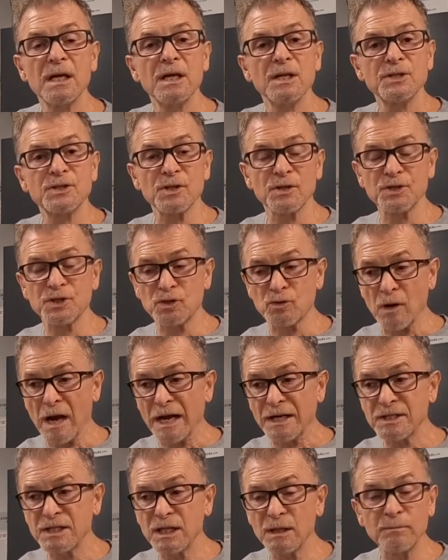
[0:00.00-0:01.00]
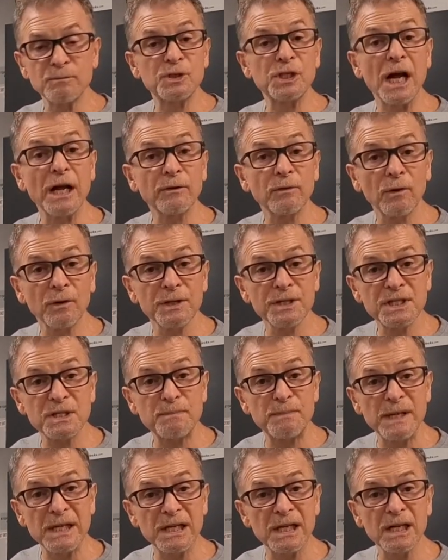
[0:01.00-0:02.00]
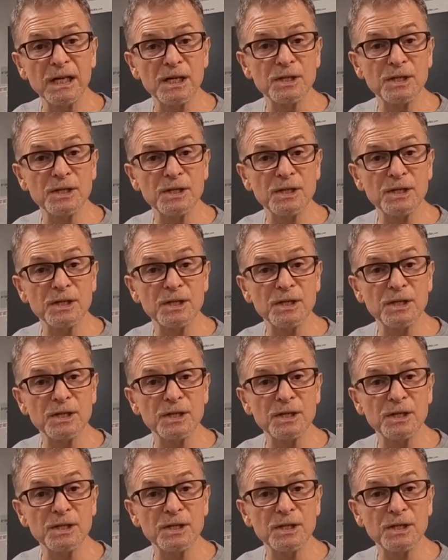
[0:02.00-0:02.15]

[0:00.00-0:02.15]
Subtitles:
So strontium, generally speaking,